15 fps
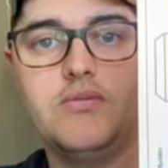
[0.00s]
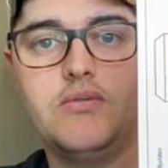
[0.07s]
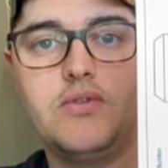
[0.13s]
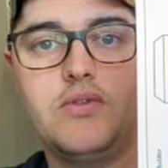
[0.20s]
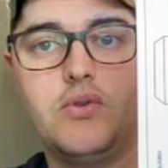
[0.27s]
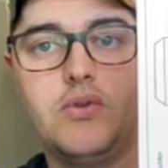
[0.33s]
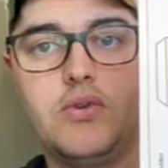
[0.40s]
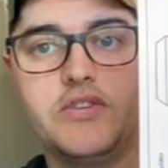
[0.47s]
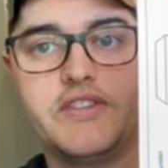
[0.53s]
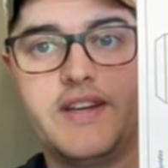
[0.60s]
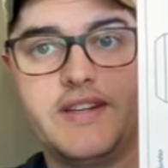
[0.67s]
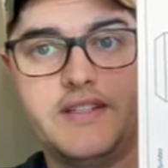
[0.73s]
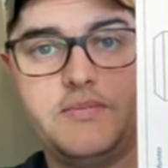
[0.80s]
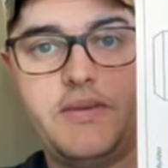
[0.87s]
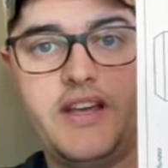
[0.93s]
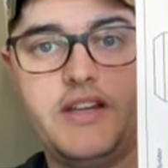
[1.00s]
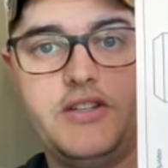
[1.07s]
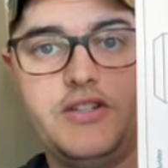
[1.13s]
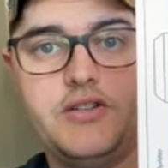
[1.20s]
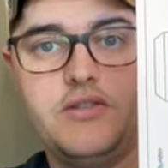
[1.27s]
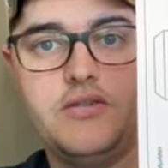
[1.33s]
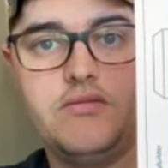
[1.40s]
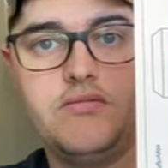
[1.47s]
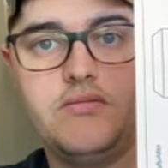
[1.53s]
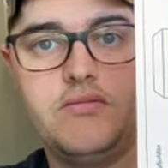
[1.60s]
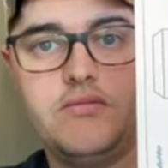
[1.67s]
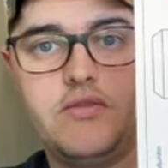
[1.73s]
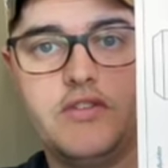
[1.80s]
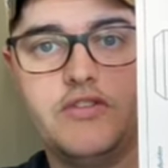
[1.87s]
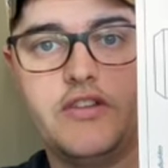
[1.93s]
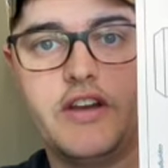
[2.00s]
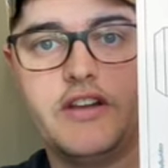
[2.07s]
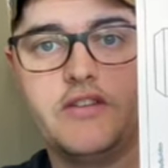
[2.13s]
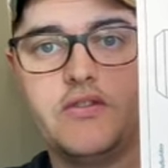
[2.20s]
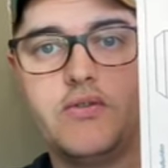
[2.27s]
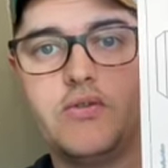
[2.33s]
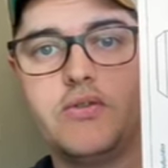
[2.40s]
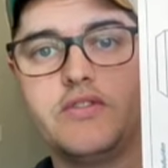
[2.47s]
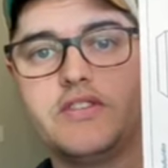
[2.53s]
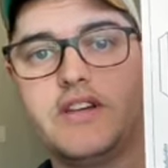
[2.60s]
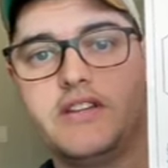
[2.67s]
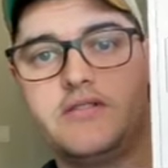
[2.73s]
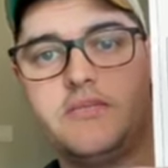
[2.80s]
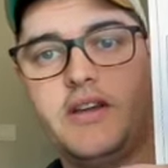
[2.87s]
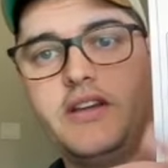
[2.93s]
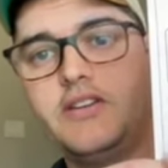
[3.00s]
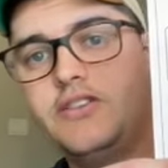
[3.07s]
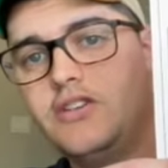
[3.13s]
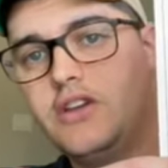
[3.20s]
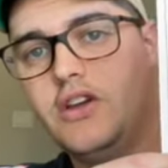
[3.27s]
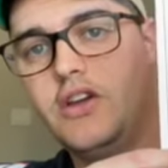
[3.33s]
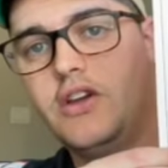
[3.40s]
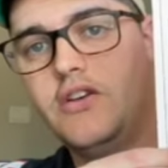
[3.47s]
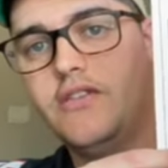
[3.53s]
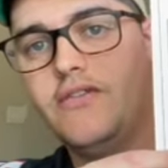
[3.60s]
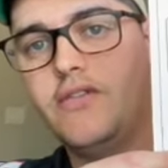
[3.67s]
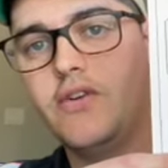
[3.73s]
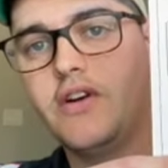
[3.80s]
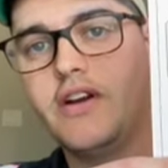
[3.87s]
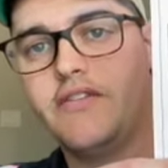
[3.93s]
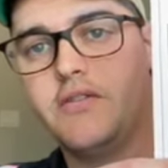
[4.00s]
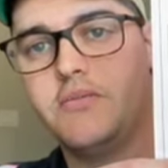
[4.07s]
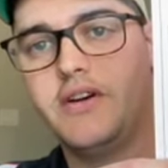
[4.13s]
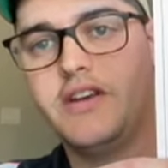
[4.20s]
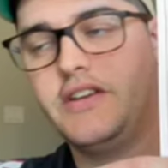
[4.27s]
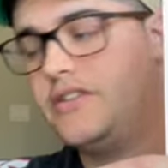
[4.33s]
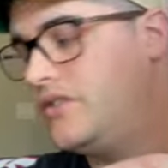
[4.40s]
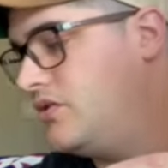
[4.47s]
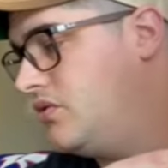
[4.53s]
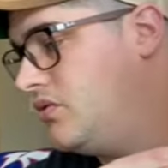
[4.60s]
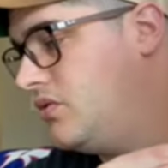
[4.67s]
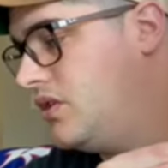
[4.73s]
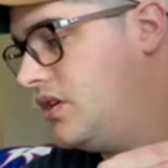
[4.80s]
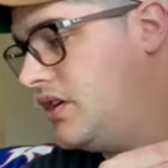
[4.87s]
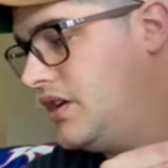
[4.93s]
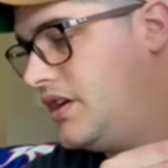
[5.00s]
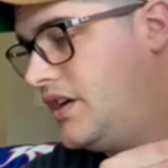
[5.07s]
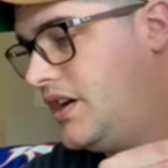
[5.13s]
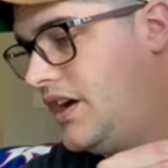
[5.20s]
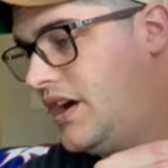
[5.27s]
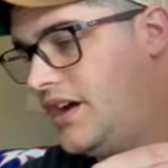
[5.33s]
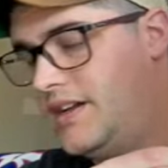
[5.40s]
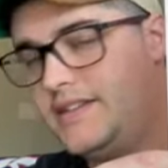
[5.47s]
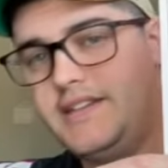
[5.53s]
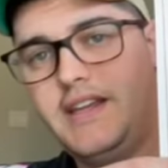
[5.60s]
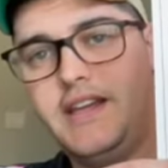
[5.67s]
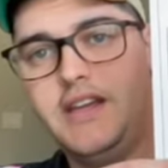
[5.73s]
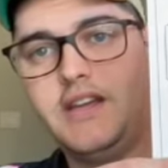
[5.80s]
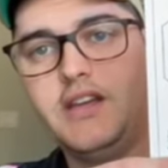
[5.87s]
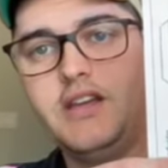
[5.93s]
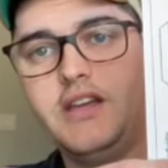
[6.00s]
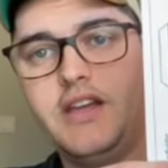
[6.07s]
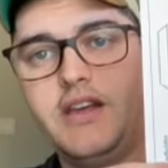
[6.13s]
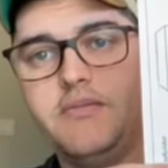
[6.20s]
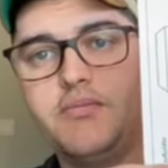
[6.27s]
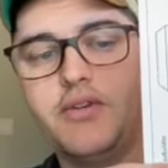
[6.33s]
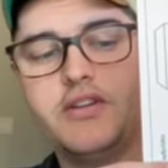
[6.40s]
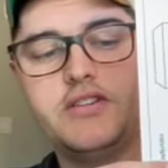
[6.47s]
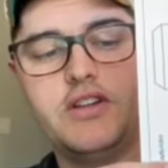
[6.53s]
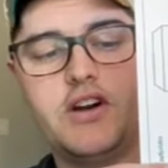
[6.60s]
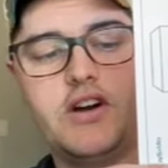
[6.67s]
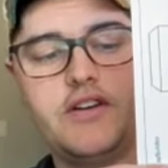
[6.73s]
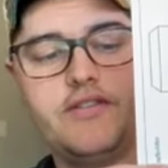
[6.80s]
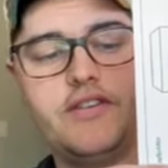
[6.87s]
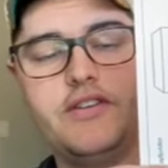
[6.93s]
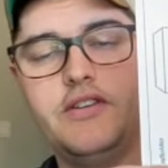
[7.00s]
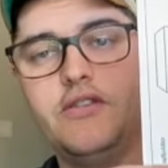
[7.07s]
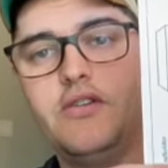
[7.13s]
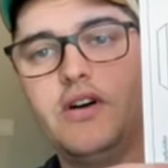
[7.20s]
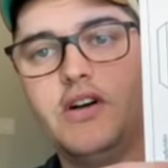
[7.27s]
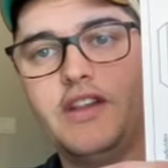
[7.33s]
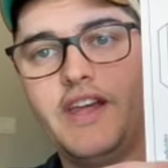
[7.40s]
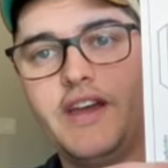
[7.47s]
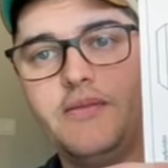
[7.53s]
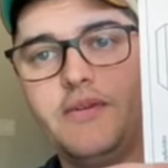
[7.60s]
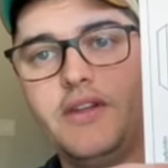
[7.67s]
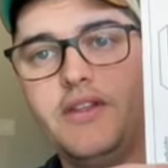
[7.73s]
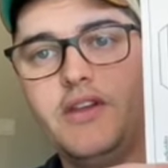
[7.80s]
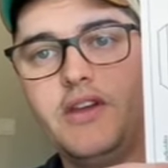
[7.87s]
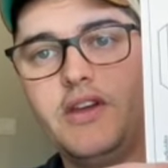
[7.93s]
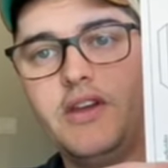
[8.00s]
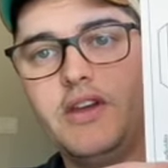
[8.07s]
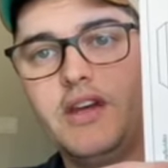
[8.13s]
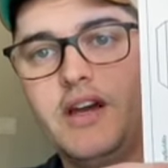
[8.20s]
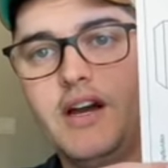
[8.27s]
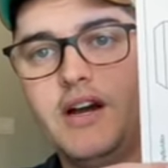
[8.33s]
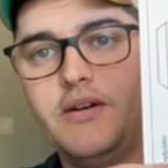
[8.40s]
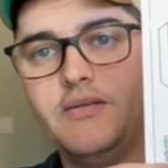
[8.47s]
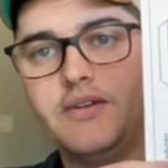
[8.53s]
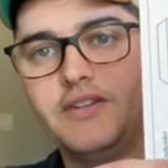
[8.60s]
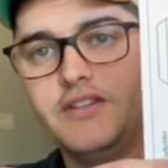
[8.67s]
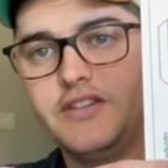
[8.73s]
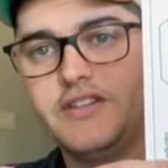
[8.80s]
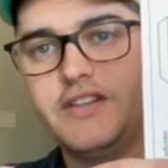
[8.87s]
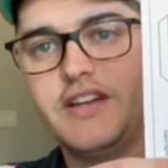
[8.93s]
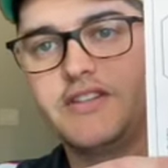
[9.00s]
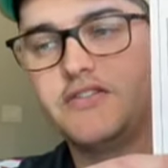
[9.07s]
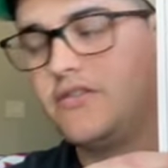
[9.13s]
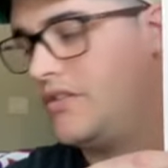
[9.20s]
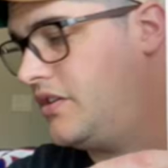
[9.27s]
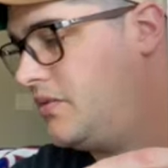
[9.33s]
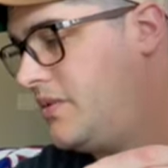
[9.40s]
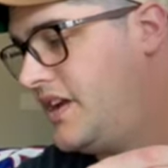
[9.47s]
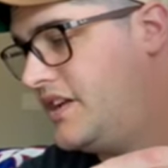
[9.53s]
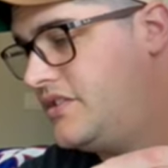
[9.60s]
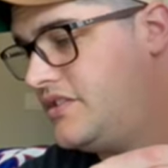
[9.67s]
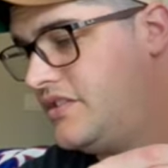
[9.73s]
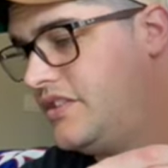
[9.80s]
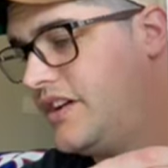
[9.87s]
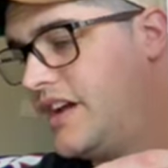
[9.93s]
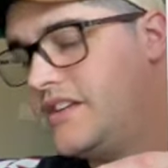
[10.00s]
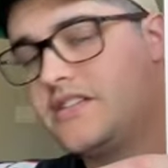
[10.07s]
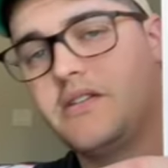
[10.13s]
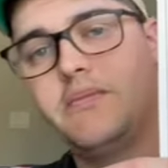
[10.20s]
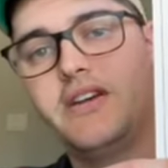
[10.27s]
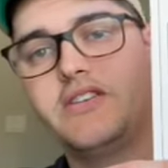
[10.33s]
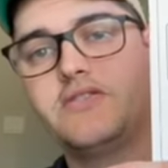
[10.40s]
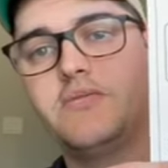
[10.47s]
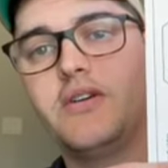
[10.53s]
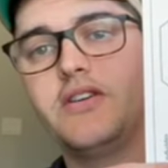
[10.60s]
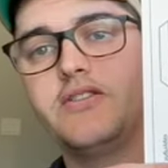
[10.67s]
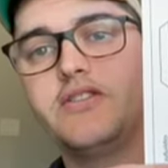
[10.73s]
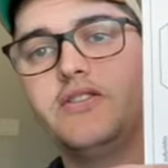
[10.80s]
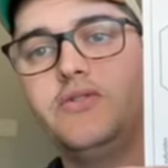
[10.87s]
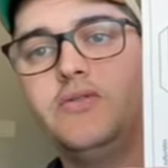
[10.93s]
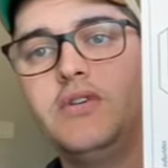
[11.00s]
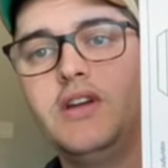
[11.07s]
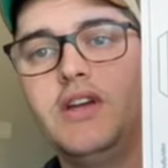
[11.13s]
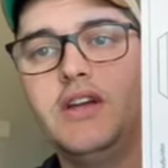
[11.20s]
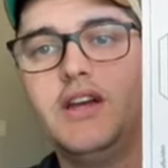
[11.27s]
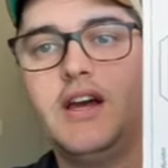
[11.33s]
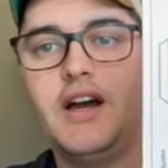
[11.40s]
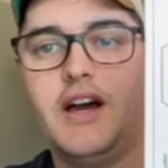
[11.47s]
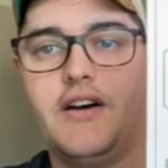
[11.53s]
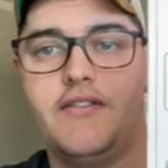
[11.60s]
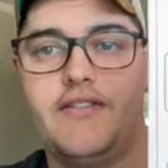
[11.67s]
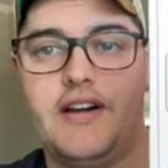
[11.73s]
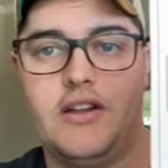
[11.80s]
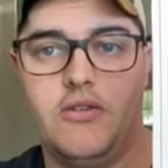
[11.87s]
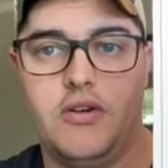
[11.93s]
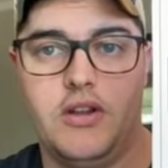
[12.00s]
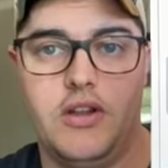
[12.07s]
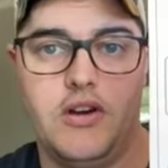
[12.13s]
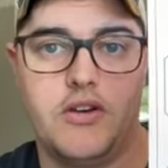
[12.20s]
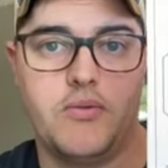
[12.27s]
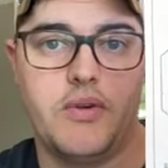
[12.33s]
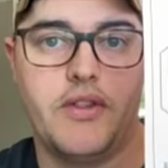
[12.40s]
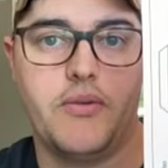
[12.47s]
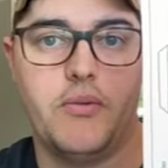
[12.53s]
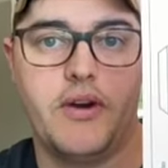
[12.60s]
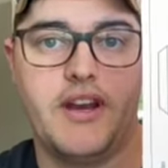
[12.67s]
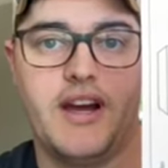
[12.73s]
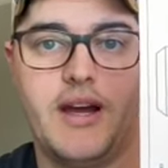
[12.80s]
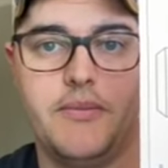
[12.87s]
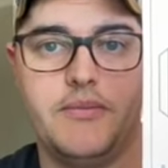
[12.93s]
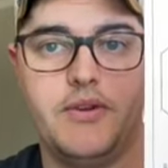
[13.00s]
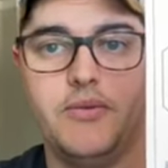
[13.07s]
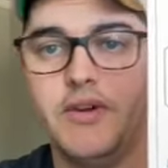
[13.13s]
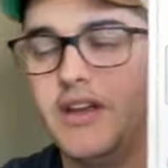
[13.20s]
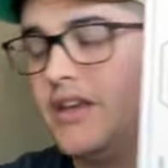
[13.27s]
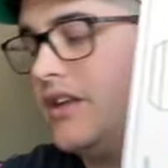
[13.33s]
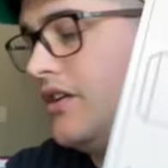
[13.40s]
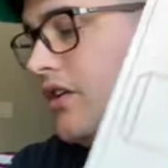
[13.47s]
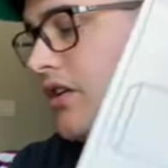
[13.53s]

Google Sites page, the Dryden Google Sites page, for everybody to take and print off and do all that with. It's just an extra little page so you guys can make some art too. Follow along with what I'm doing here.